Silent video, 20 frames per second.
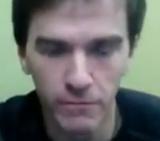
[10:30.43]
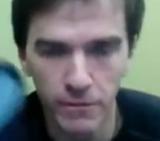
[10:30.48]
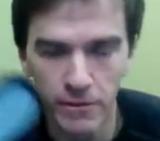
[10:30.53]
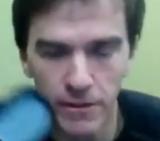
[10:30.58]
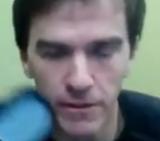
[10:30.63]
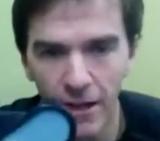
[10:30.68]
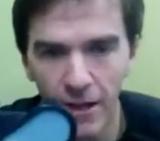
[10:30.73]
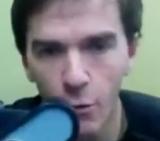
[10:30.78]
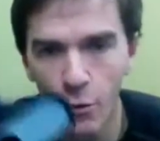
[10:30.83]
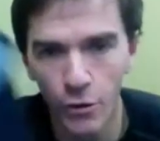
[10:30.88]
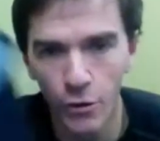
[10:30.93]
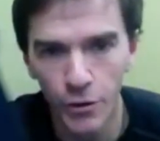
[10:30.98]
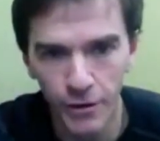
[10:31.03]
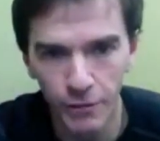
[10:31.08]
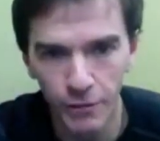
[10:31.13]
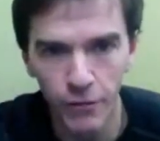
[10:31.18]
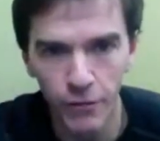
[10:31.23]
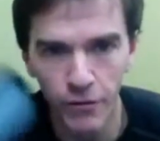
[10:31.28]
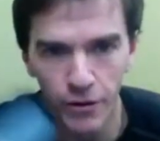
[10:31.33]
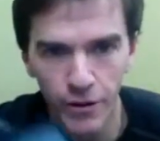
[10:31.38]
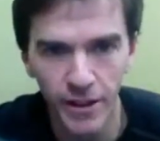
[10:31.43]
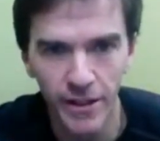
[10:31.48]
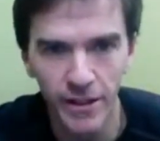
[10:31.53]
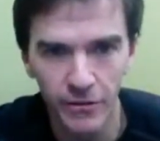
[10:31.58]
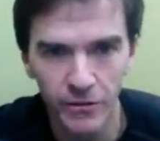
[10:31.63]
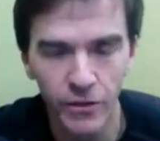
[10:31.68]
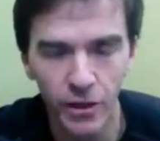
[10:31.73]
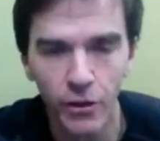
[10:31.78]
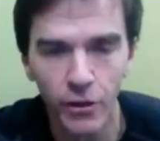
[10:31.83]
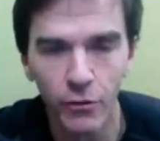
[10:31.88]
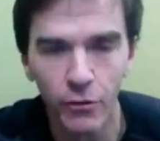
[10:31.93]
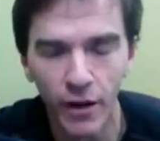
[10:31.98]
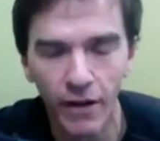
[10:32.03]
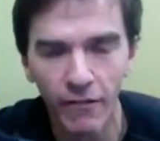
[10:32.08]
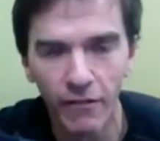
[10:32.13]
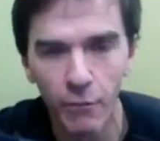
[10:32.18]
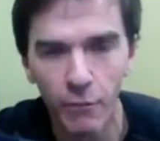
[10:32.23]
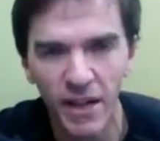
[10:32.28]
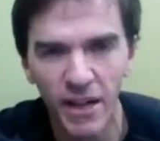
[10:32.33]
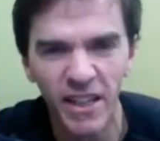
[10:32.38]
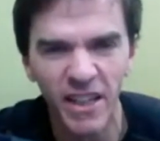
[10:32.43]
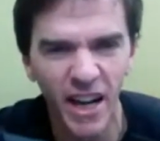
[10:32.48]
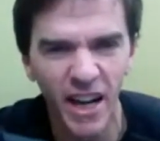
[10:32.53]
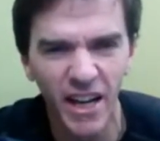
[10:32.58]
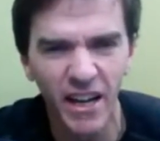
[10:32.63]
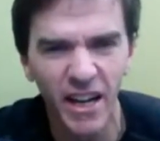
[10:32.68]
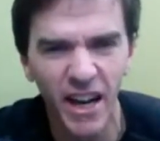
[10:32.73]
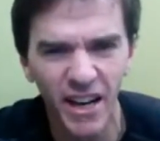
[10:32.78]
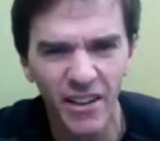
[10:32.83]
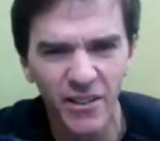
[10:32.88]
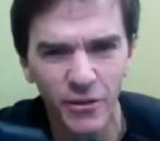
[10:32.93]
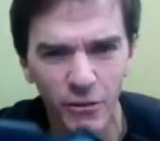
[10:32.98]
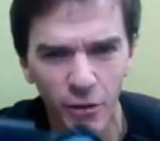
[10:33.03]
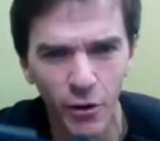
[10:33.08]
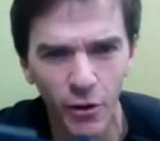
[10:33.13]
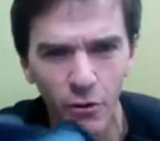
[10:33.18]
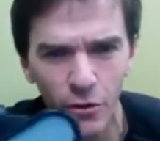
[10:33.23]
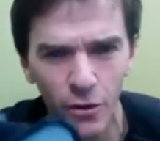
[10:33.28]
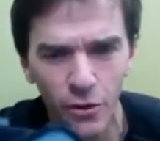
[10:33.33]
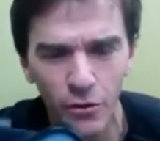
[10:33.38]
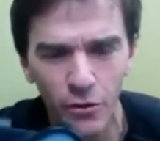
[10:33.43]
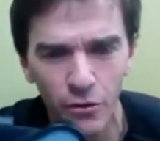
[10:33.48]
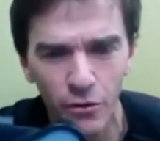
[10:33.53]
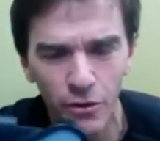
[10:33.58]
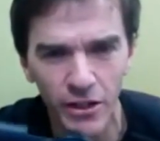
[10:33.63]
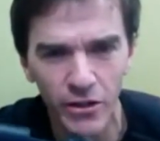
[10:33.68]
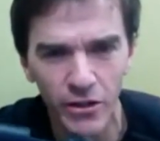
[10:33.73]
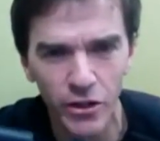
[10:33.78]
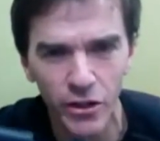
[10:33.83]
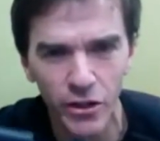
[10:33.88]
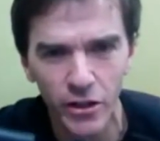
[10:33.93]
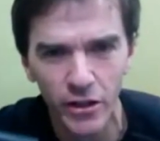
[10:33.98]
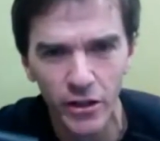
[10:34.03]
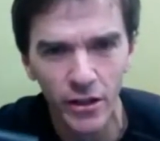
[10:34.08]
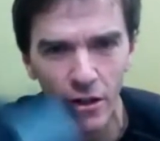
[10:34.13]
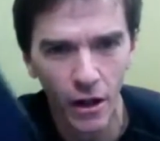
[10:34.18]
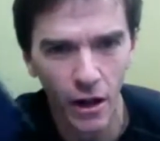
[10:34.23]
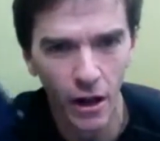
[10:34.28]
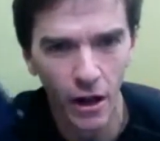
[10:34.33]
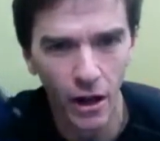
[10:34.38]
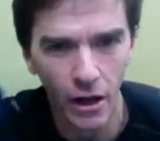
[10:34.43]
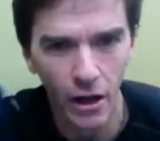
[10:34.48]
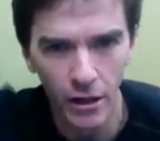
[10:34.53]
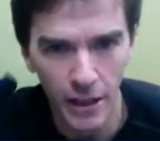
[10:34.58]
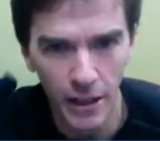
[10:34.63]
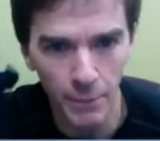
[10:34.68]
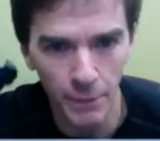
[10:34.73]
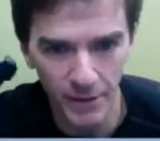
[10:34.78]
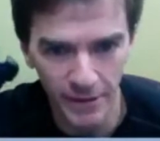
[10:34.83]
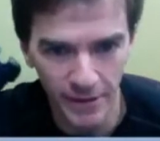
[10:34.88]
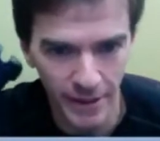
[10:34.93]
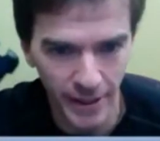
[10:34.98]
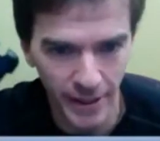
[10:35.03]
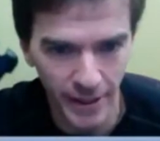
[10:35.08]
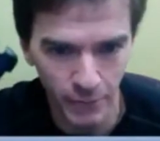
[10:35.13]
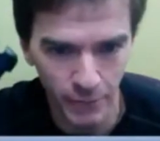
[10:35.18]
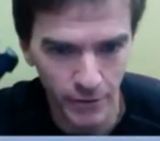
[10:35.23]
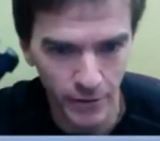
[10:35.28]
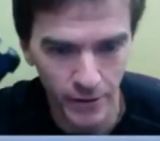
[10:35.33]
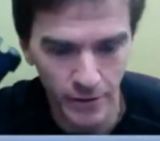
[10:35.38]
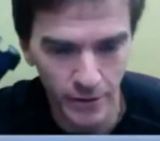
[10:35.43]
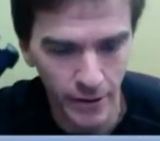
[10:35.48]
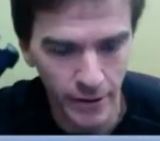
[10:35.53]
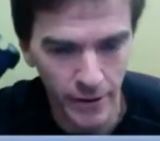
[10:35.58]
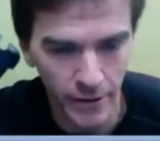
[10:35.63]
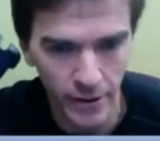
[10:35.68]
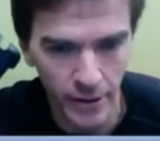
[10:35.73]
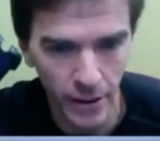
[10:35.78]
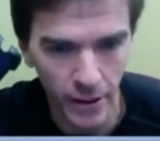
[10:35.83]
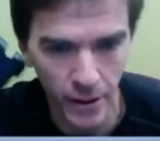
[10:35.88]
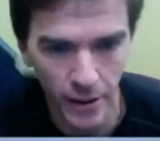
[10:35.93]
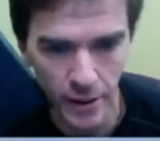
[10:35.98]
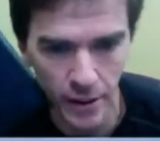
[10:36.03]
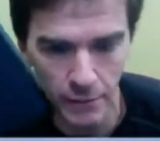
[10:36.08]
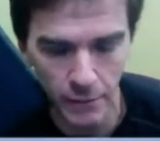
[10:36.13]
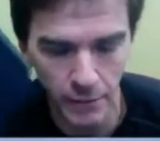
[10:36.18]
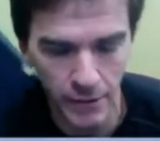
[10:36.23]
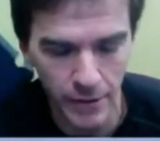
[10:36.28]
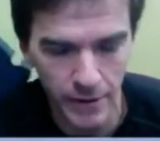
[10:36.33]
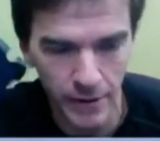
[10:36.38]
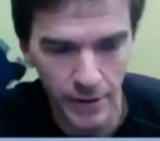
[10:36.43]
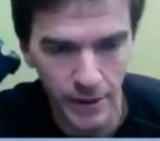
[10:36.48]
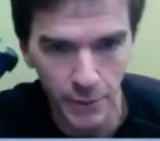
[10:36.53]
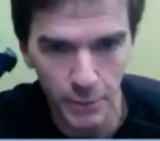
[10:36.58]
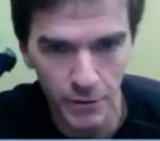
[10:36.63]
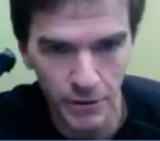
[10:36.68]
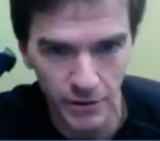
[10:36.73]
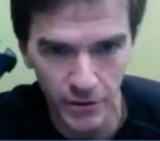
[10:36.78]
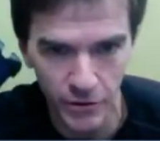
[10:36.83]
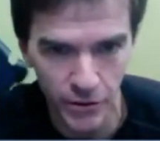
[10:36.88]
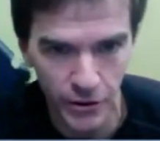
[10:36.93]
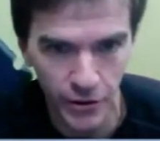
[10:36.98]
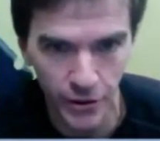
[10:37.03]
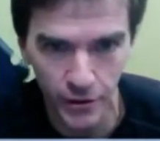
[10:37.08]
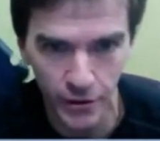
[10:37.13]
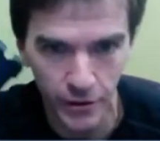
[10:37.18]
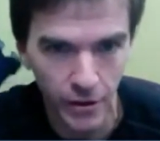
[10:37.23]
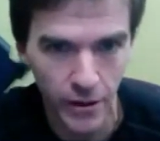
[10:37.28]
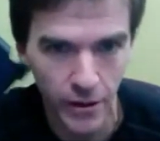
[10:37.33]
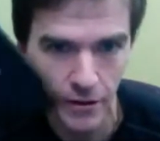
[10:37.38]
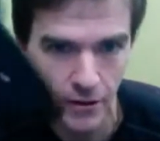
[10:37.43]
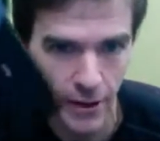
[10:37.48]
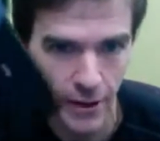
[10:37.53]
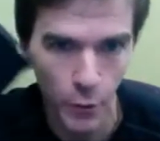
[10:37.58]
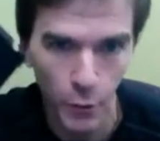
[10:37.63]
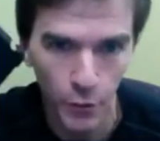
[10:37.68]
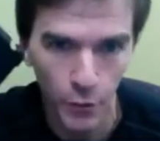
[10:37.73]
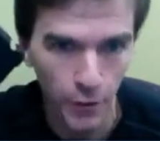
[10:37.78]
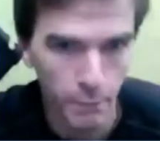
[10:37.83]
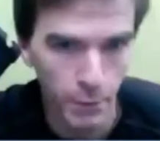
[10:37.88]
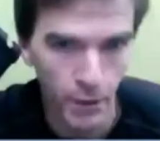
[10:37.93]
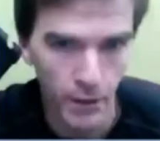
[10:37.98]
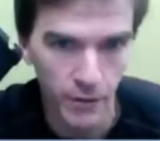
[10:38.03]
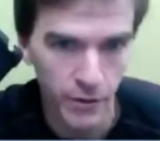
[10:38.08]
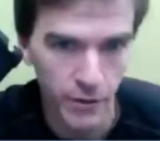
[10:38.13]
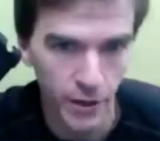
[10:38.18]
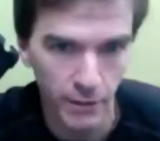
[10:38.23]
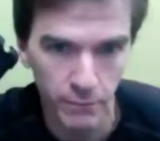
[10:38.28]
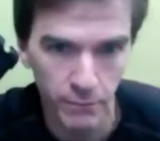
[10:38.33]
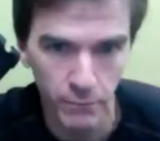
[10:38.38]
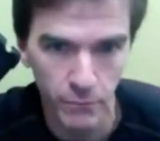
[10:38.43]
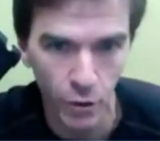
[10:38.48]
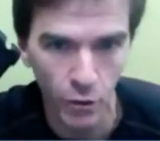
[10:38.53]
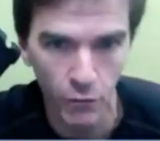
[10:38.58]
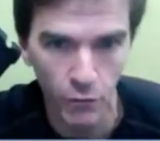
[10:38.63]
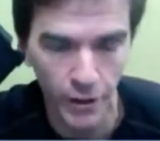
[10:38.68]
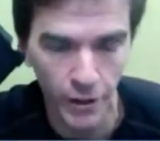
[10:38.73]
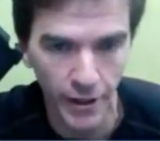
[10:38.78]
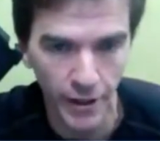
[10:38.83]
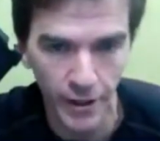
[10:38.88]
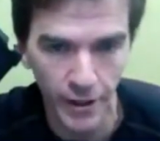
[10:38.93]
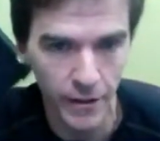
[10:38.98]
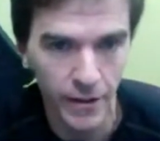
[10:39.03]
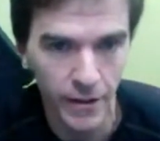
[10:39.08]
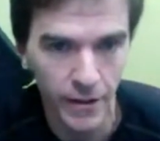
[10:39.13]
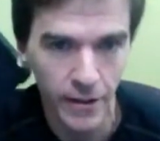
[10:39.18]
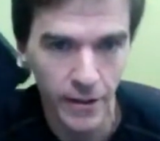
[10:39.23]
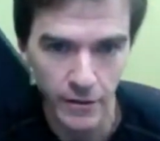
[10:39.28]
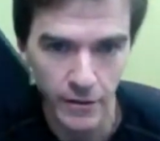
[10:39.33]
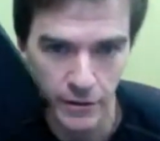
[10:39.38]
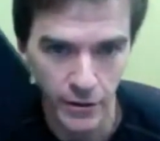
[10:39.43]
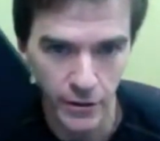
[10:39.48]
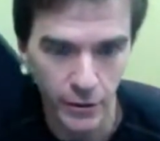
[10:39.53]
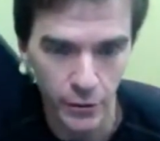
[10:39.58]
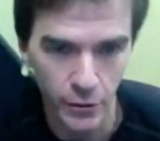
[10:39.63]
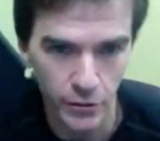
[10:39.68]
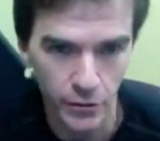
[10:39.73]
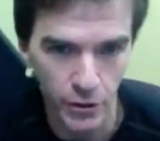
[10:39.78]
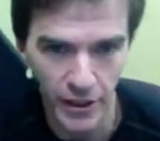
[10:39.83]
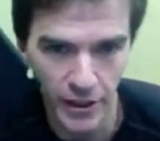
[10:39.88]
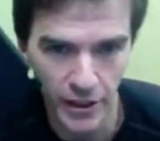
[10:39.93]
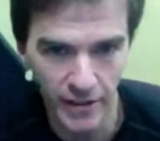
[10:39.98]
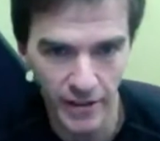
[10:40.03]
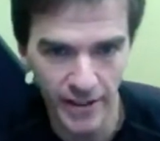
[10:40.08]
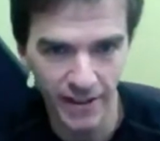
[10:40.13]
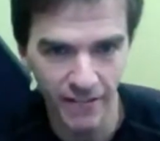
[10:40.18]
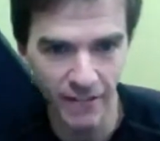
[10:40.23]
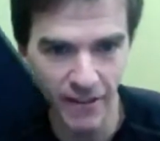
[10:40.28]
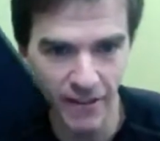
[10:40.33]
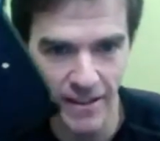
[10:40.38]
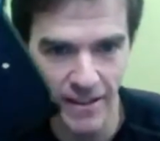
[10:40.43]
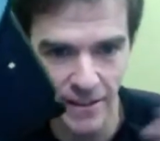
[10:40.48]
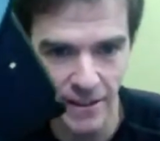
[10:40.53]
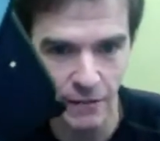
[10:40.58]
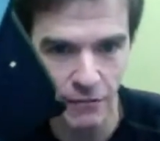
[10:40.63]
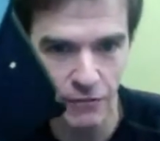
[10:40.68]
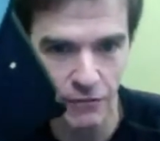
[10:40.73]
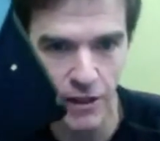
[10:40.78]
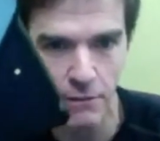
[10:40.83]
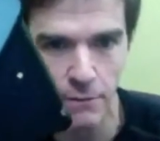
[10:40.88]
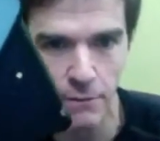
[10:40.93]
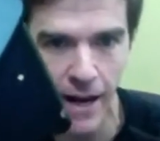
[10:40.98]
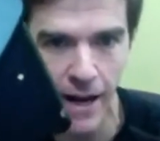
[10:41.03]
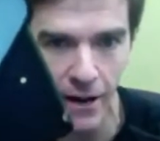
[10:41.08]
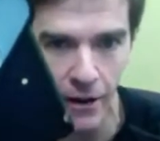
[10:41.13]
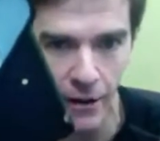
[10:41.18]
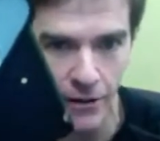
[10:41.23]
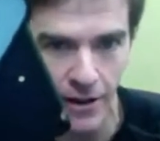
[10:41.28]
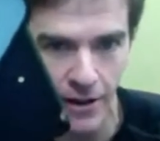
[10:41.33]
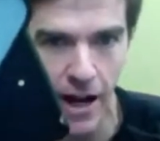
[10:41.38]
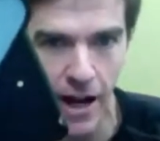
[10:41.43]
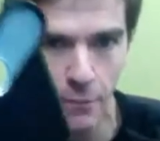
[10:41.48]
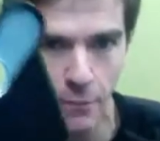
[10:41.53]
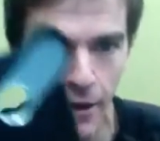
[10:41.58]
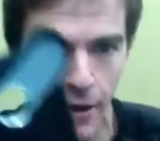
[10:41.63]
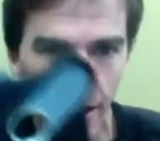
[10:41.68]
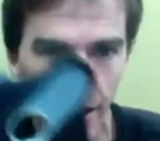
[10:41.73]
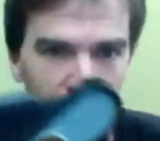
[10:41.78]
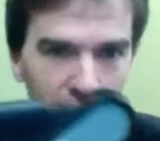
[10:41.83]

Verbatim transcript: They order different things. So everybody kind of has their own little niche. Olympic teams in the Olympics this year, they ordered a bunch of them over there so they could give instant feedback on the iPad.